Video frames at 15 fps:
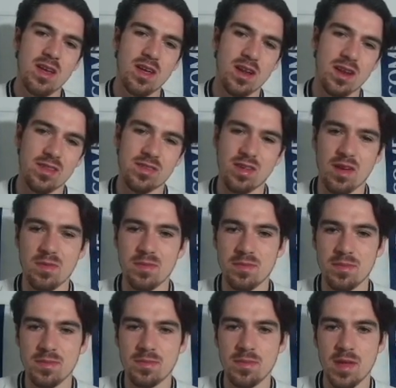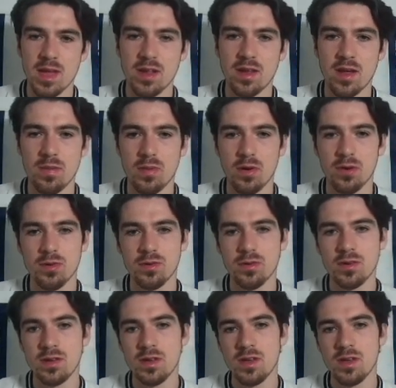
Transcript: and then some end up on